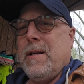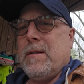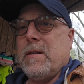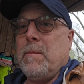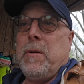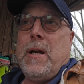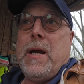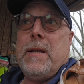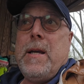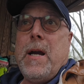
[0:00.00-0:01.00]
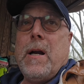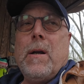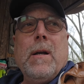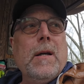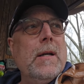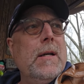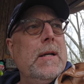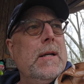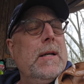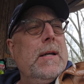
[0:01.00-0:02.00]
that's the plan there.
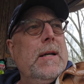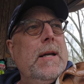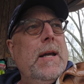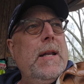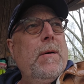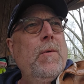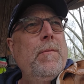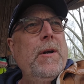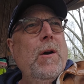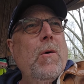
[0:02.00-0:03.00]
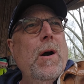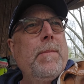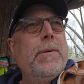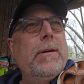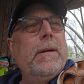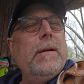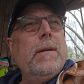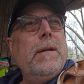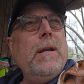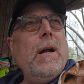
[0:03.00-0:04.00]
And then when we go up,
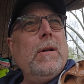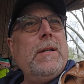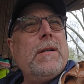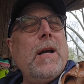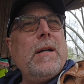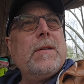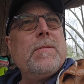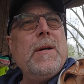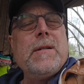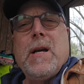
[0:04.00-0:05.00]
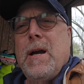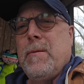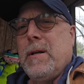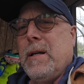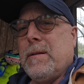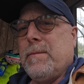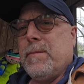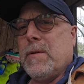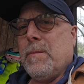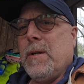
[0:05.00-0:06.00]
you know, Lisa and I can spend time. We can get
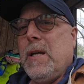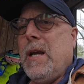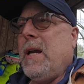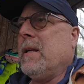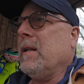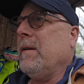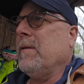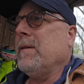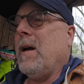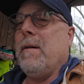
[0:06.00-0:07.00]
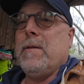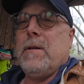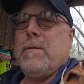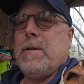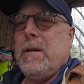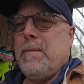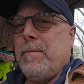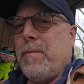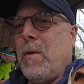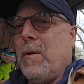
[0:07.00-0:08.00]
something to eat. Cleveland, obviously, you've seen
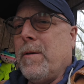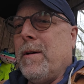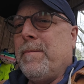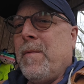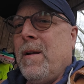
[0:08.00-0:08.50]
all the